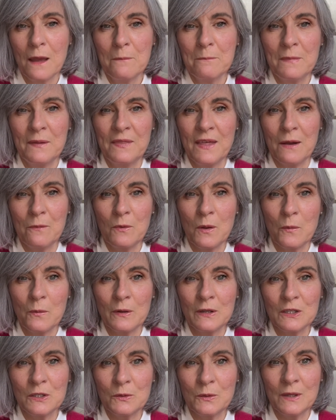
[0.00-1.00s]
but then we
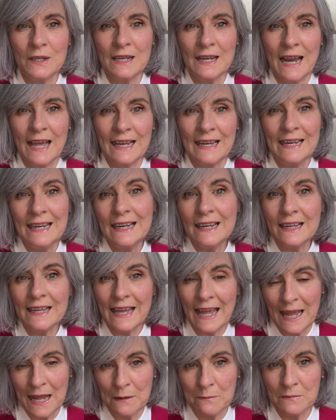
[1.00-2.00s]
were doing like little
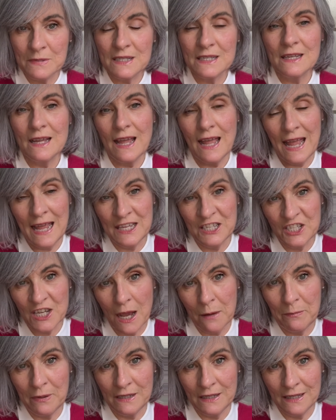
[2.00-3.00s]
games in
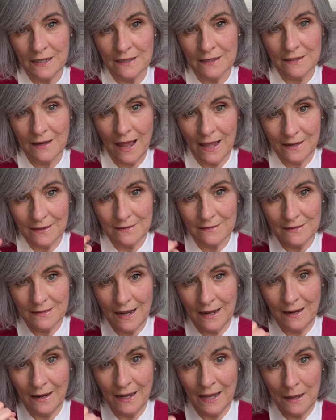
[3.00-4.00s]
Japanese, like
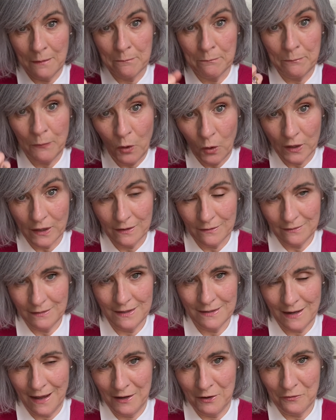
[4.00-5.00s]
Rankempoi,
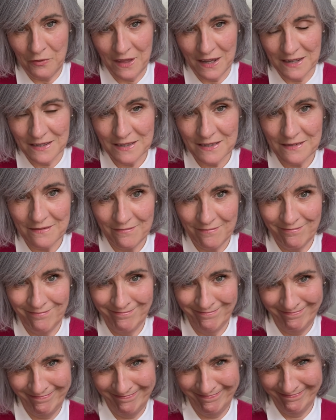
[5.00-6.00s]
these kind of things.
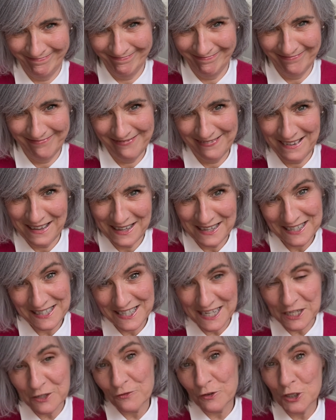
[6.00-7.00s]

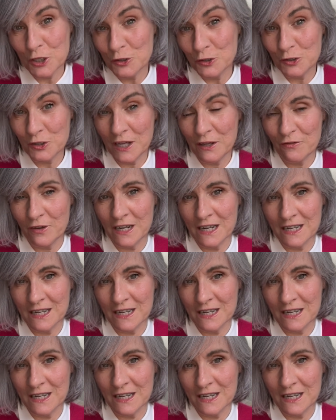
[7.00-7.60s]
Just for you to give an